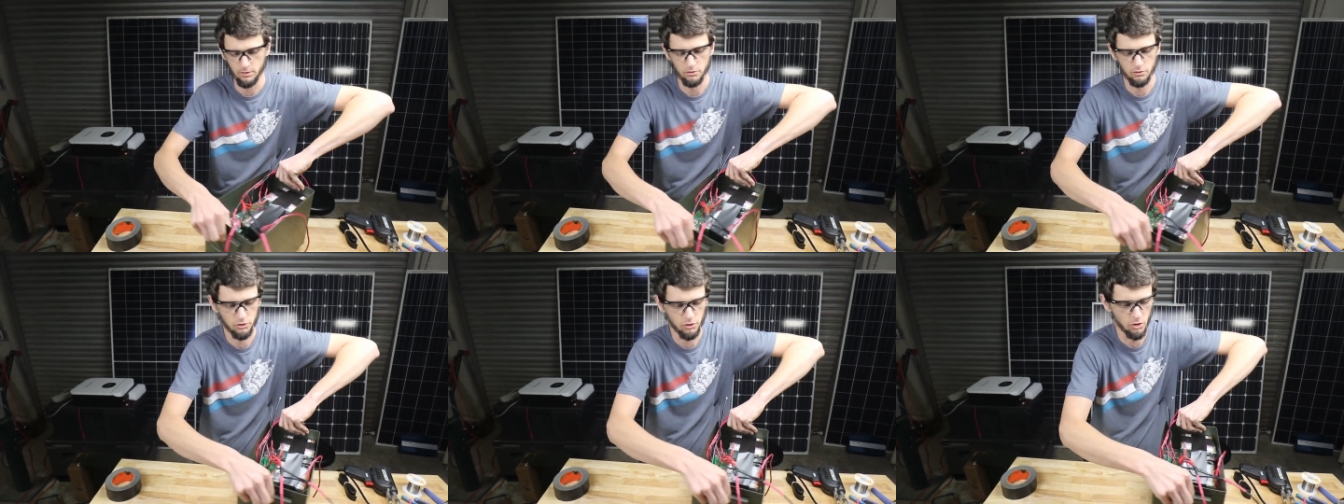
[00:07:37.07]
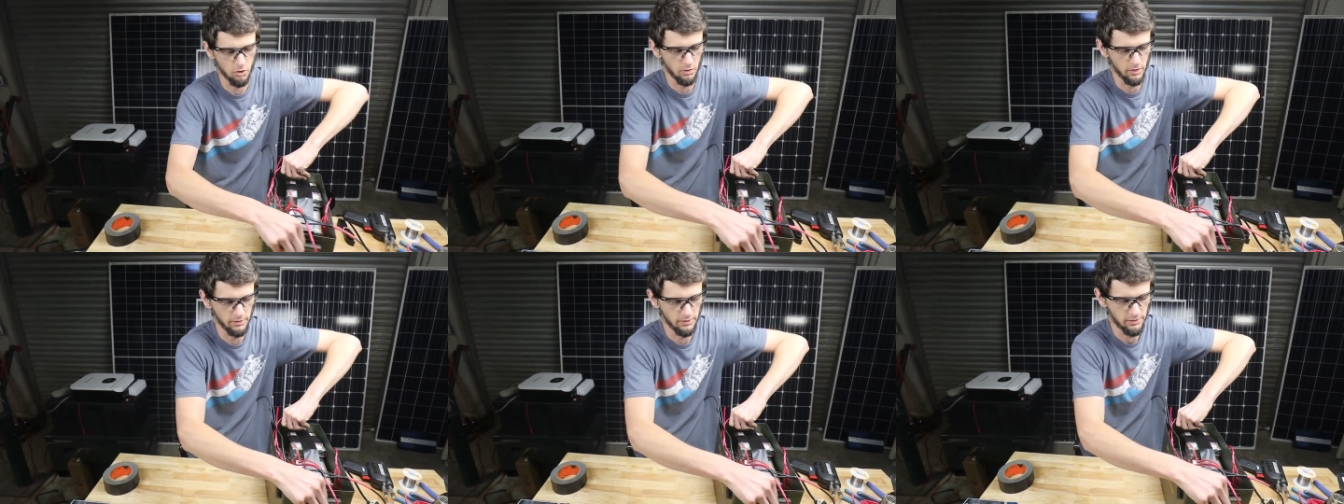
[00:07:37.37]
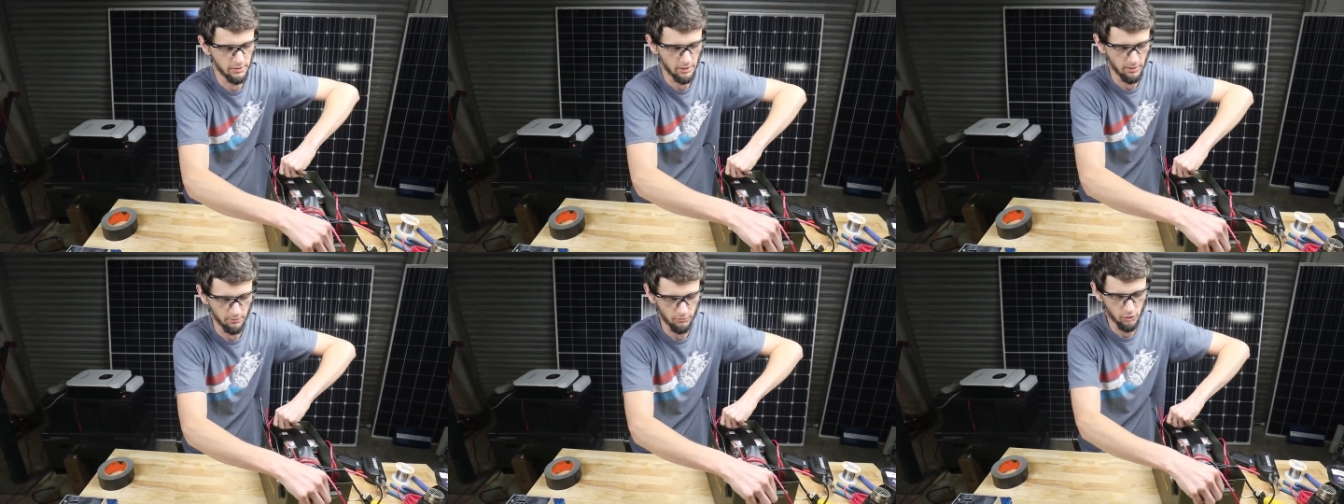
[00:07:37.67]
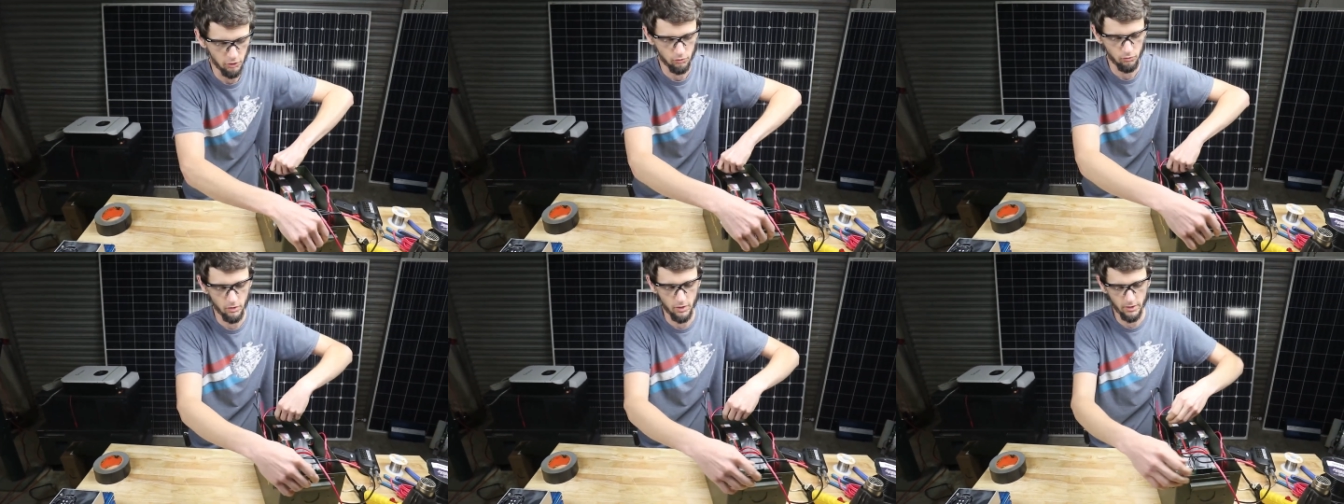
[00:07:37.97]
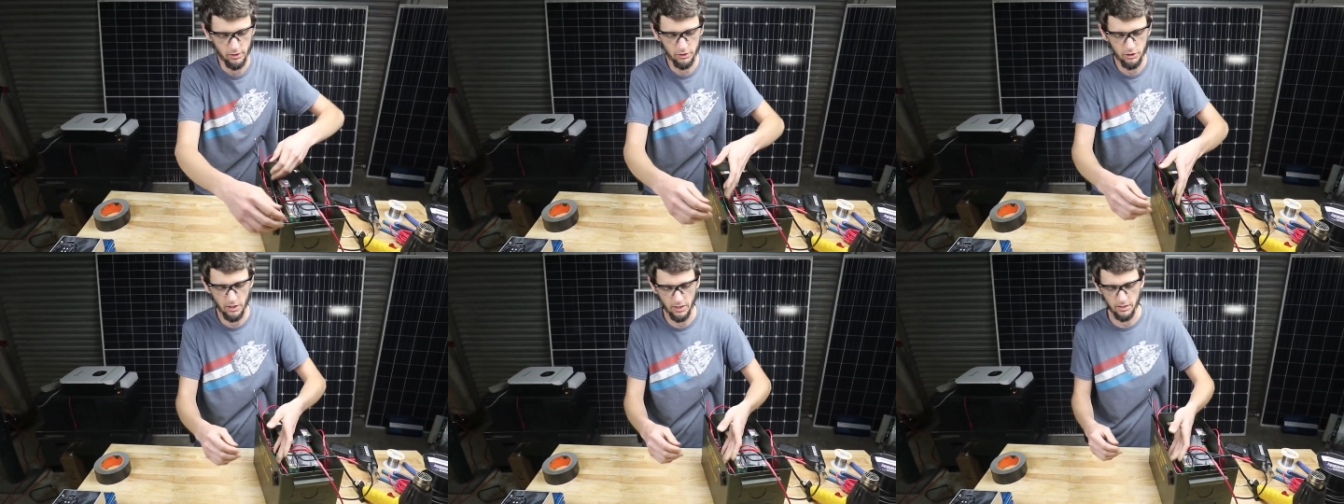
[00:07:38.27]
So instead of just
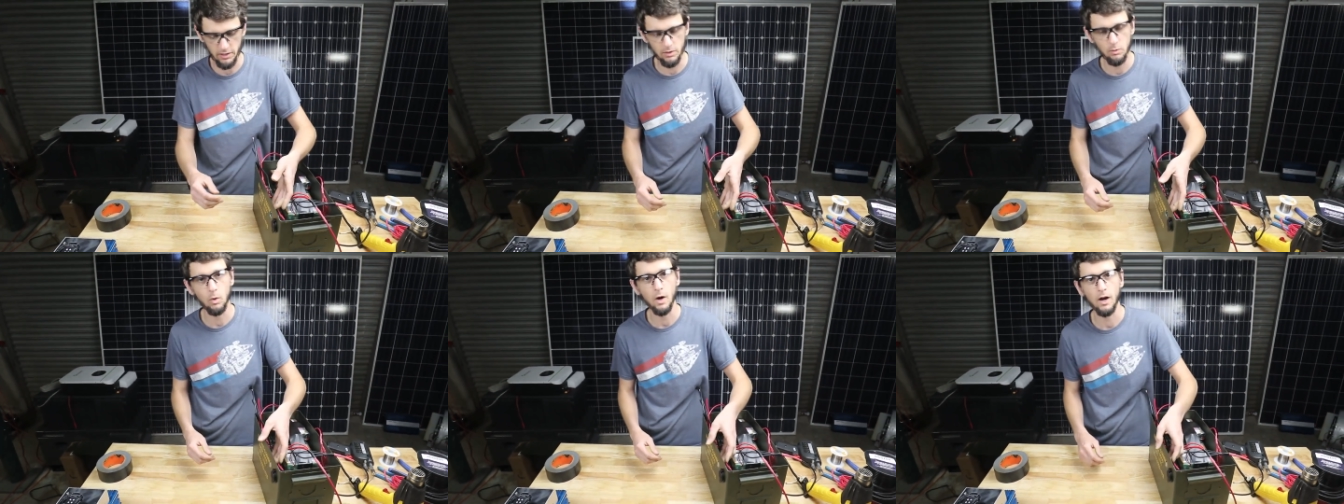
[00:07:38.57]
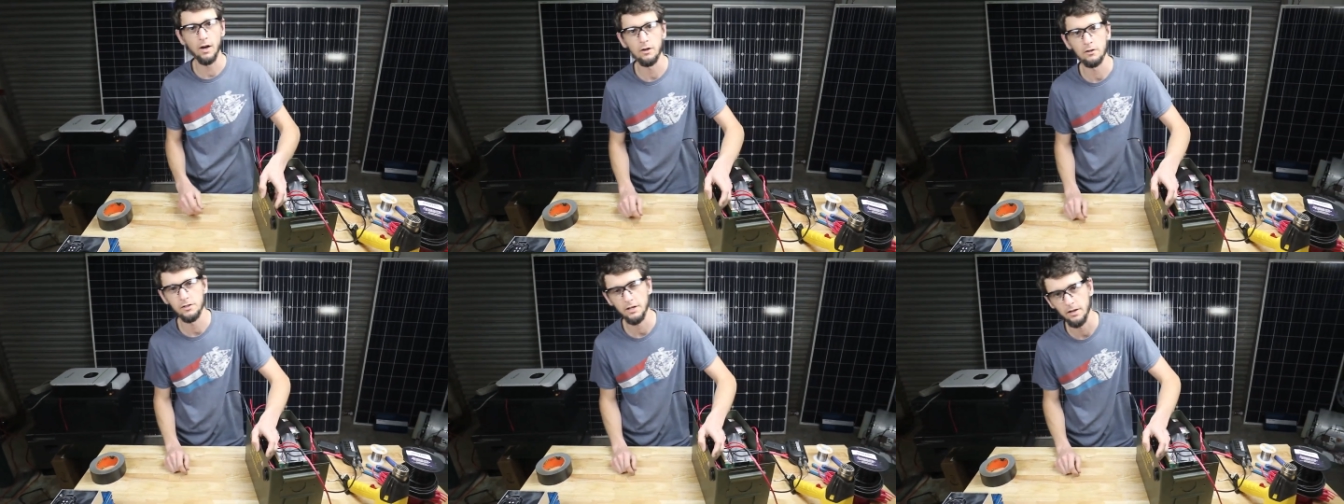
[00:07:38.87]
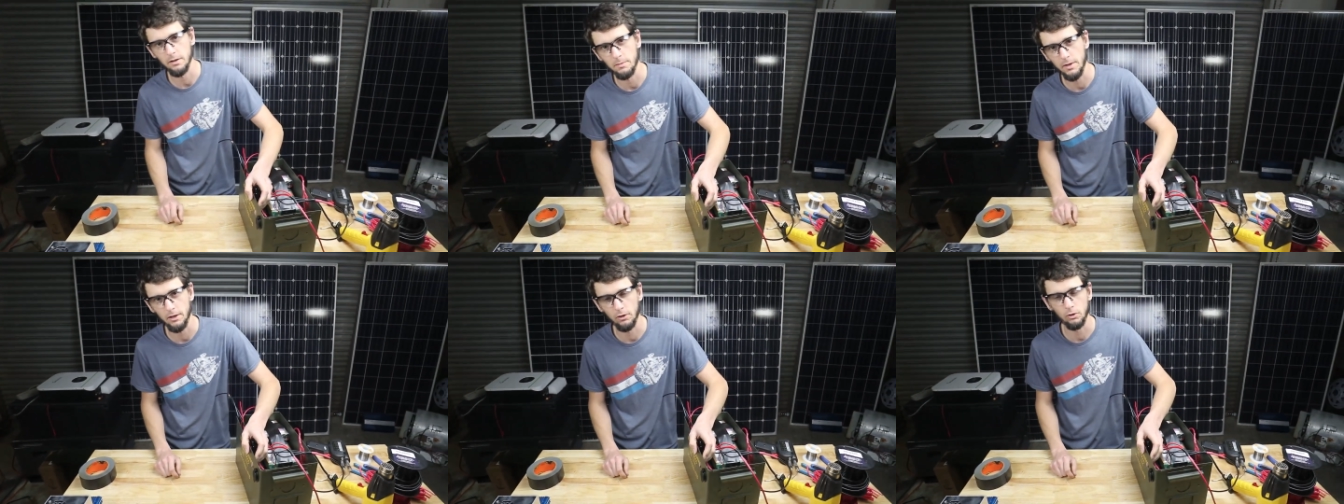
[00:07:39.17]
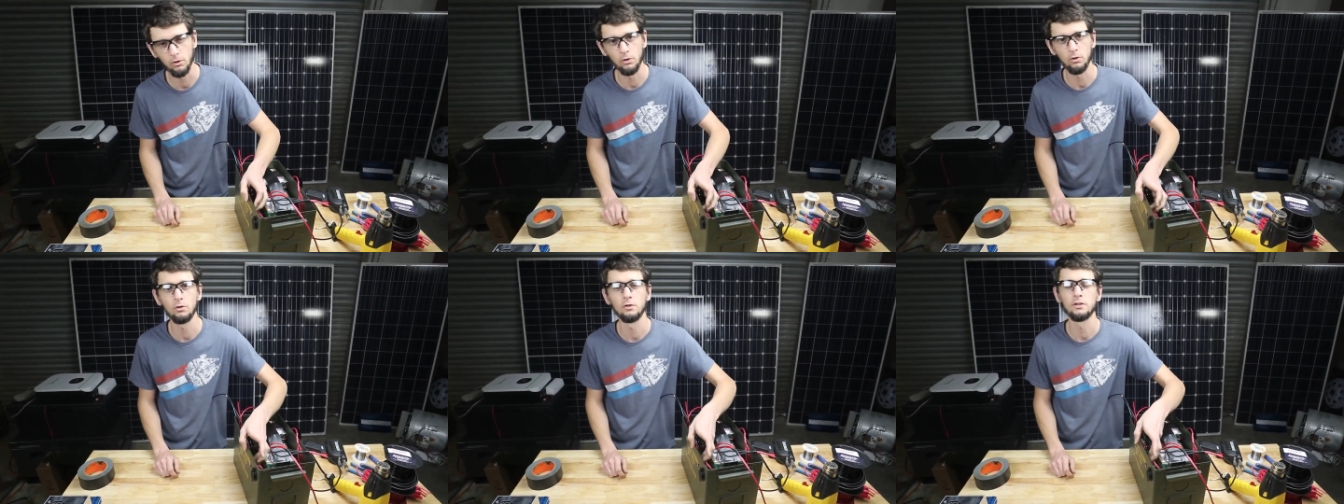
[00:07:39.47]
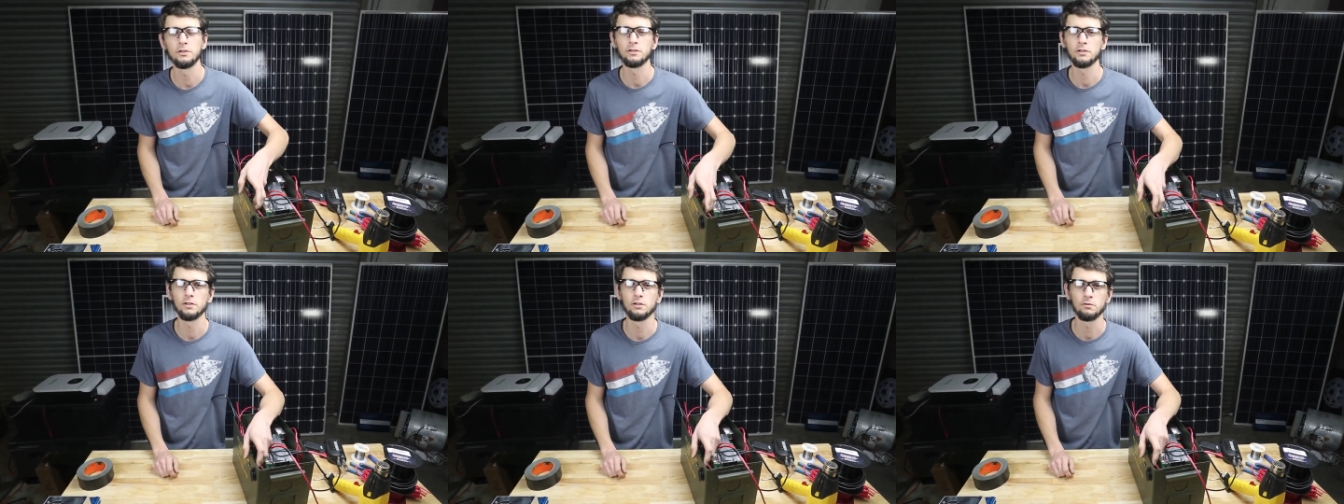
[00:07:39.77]
running janky wires out a metal hole
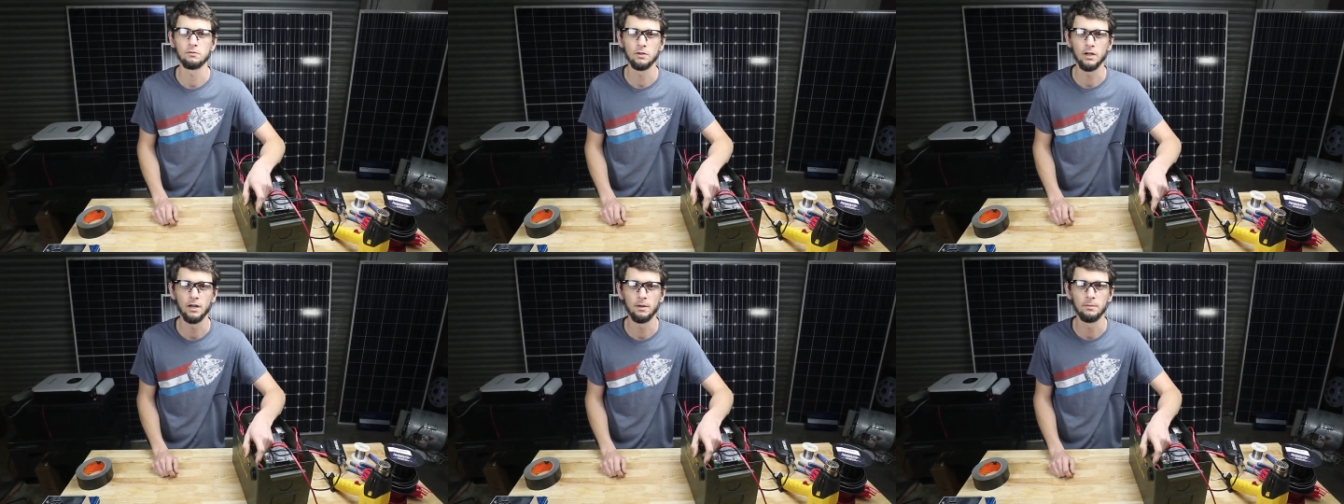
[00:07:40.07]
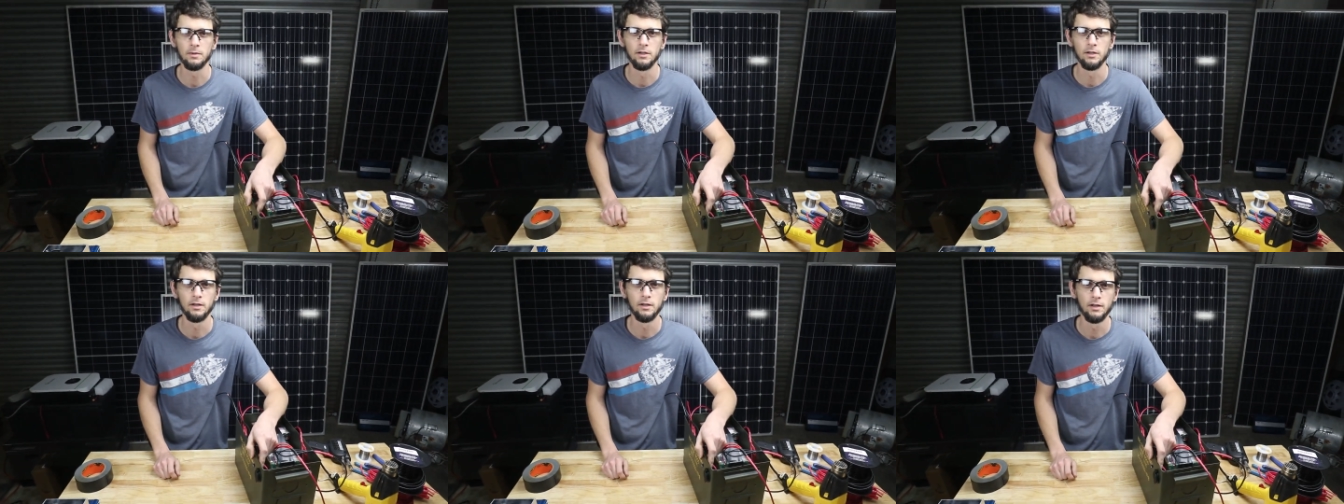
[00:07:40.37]
that's gonna rub